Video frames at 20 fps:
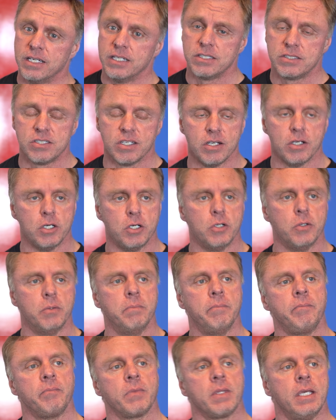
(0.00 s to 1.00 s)

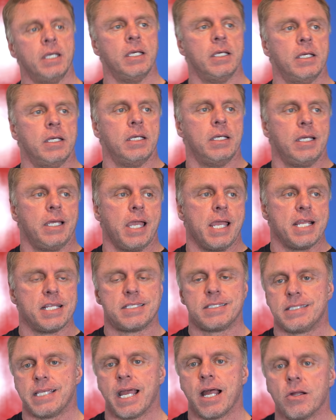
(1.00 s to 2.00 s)
So
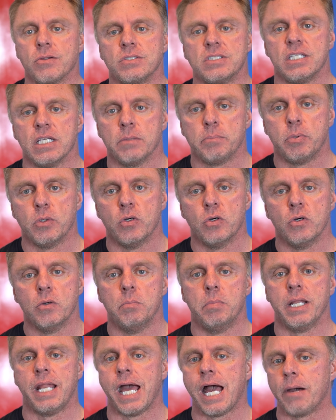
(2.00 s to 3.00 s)
it sounds simple,
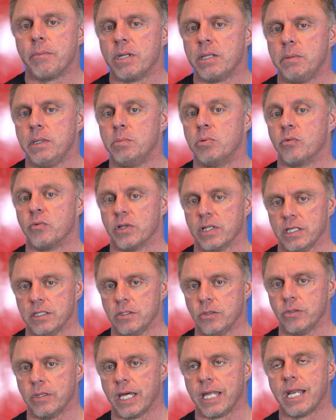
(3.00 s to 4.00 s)
but how many people really
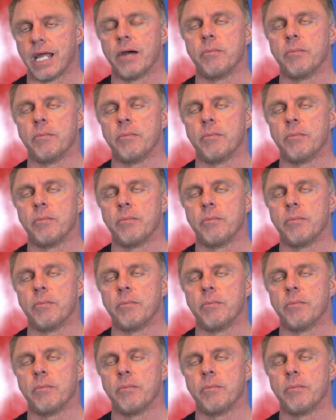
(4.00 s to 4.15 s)
do that?